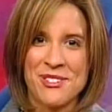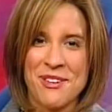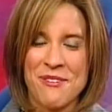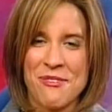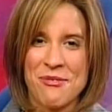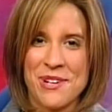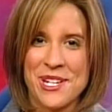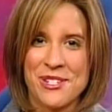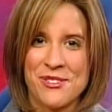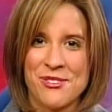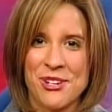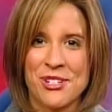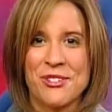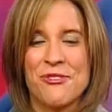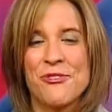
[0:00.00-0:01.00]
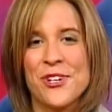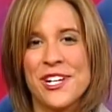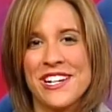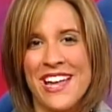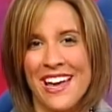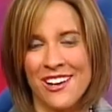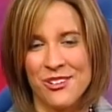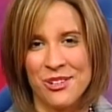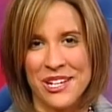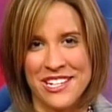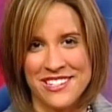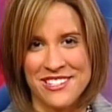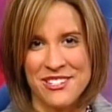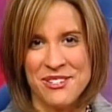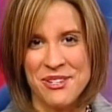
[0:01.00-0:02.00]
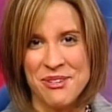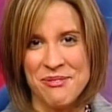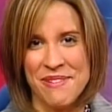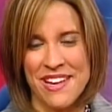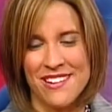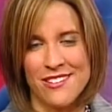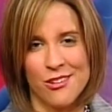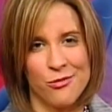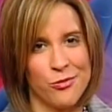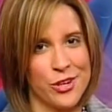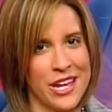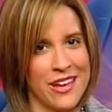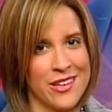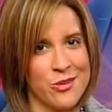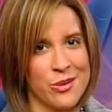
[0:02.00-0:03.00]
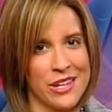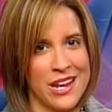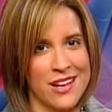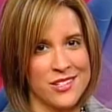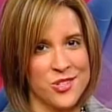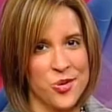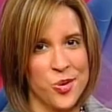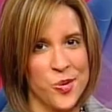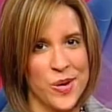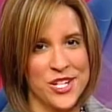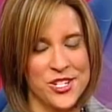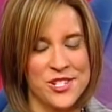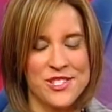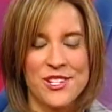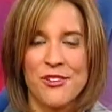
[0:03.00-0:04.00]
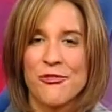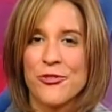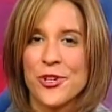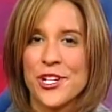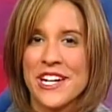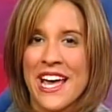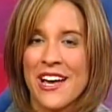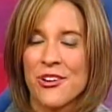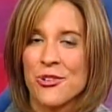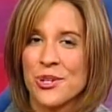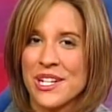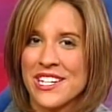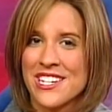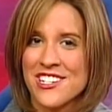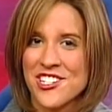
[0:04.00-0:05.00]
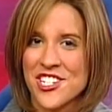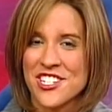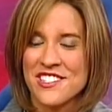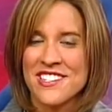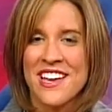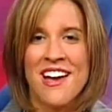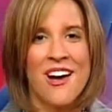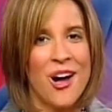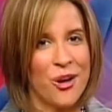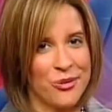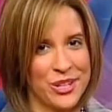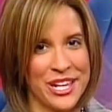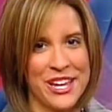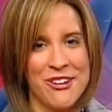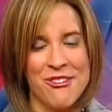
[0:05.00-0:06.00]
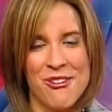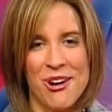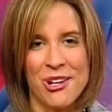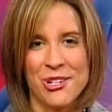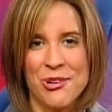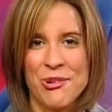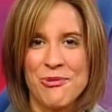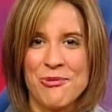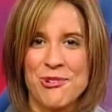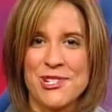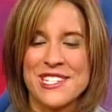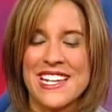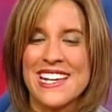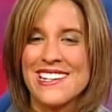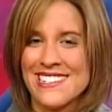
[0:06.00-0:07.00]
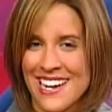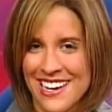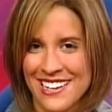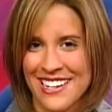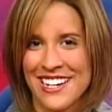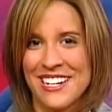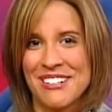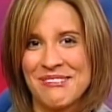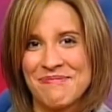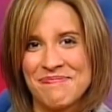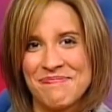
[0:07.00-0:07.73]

of the Reconstructive Foot and Ankle Institute. And don't forget, you can ask your questions on foot and ankle conditions only here on your4state.com.